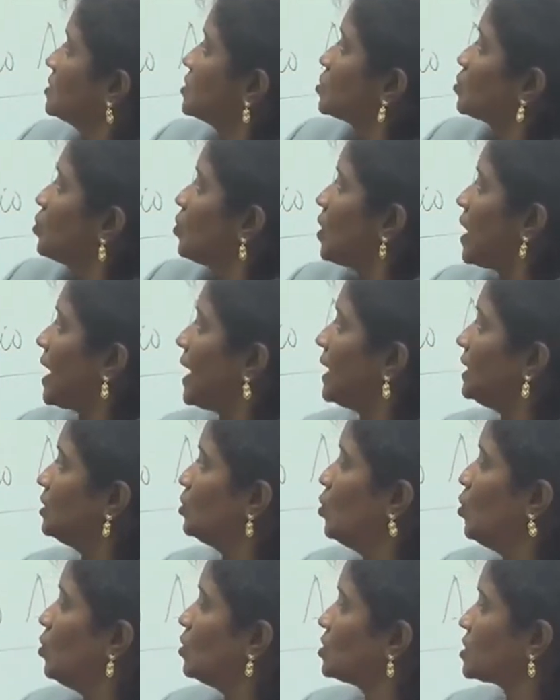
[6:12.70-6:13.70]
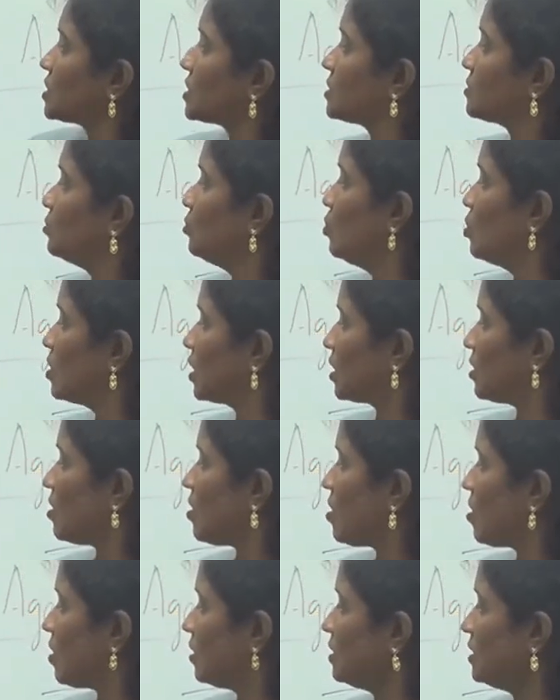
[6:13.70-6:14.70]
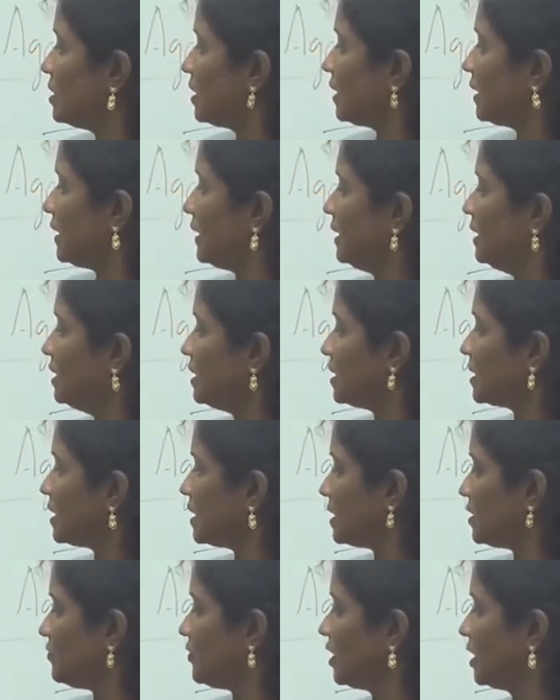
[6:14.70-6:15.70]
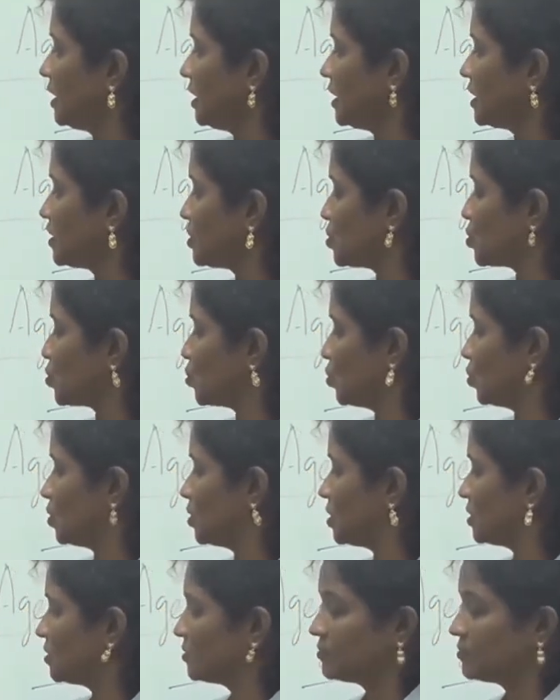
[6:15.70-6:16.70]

So, Al Gore's book on Inconvenient Truth,